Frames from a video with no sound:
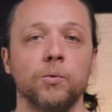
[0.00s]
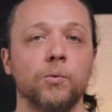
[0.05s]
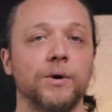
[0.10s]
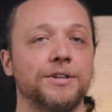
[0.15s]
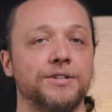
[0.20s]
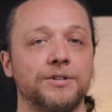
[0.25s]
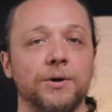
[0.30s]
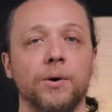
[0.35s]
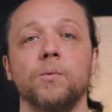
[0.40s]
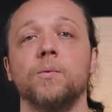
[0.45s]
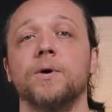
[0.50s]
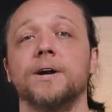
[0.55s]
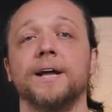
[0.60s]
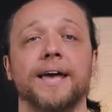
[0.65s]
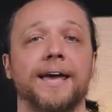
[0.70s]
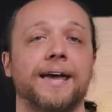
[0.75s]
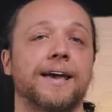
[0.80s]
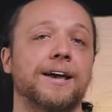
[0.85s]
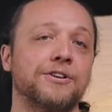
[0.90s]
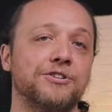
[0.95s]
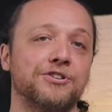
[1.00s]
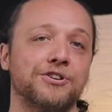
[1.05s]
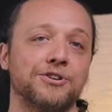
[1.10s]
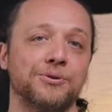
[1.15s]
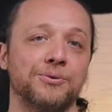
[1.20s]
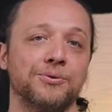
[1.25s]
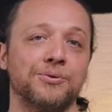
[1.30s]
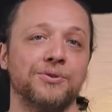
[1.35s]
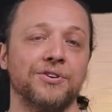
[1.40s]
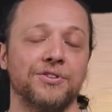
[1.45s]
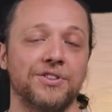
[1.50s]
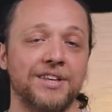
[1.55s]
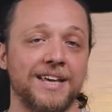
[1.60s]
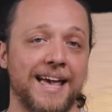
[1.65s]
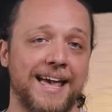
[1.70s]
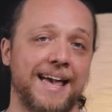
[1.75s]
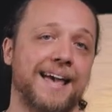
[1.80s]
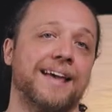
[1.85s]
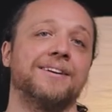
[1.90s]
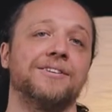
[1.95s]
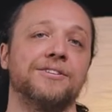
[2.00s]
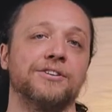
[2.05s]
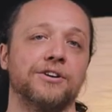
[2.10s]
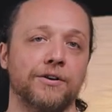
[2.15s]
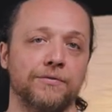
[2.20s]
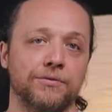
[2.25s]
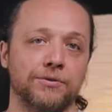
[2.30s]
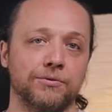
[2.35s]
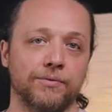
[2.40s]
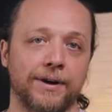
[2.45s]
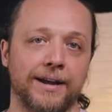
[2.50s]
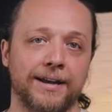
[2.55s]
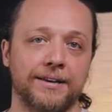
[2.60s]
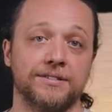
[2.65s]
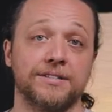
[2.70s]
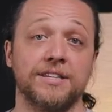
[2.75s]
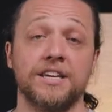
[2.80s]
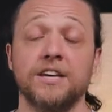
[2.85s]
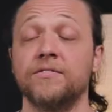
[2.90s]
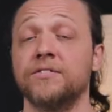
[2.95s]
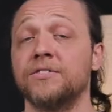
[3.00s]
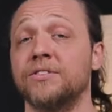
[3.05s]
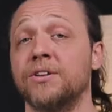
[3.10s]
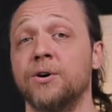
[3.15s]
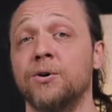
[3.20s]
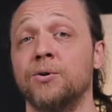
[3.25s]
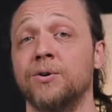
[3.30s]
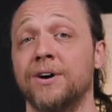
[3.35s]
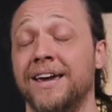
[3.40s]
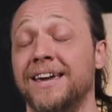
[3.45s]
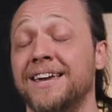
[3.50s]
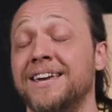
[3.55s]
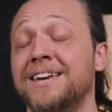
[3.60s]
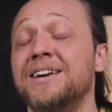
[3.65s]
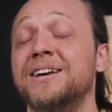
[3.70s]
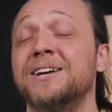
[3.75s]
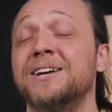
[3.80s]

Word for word: We don't want to hand you the end of the race, even though an